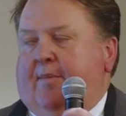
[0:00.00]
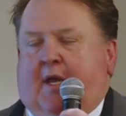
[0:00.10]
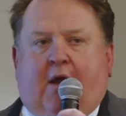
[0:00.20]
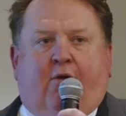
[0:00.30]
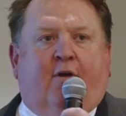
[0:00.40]

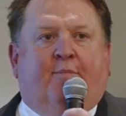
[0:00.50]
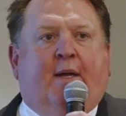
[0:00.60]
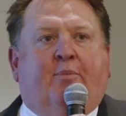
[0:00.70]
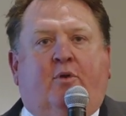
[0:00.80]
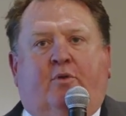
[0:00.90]
area of
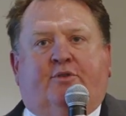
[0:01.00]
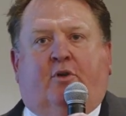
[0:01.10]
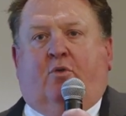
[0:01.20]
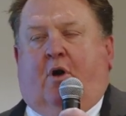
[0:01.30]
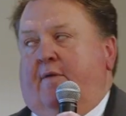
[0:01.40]
people who sort
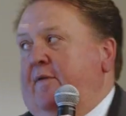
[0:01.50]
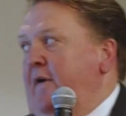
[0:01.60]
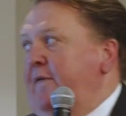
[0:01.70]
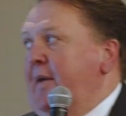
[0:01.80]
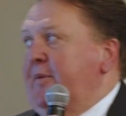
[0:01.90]
of qualify
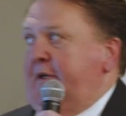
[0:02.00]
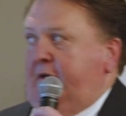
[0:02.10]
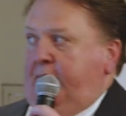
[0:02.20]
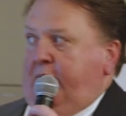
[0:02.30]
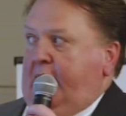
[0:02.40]
for that
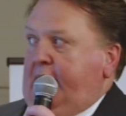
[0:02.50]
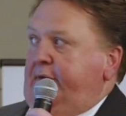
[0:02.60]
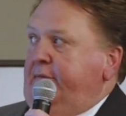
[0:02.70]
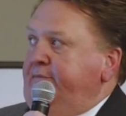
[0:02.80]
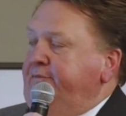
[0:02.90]
particular product.